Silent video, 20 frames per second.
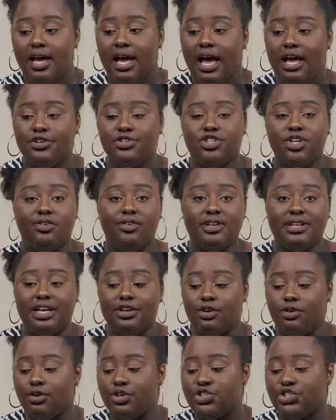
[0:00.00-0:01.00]
ensuring
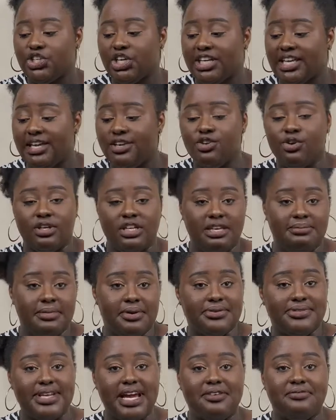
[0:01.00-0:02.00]
that you're not checking your
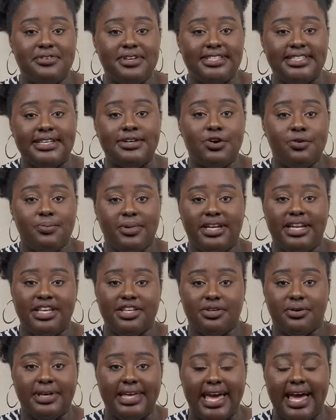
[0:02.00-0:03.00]
emails every single minute
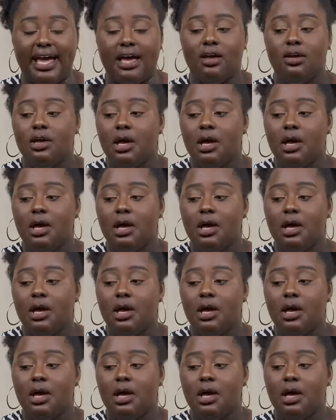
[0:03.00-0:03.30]
you get.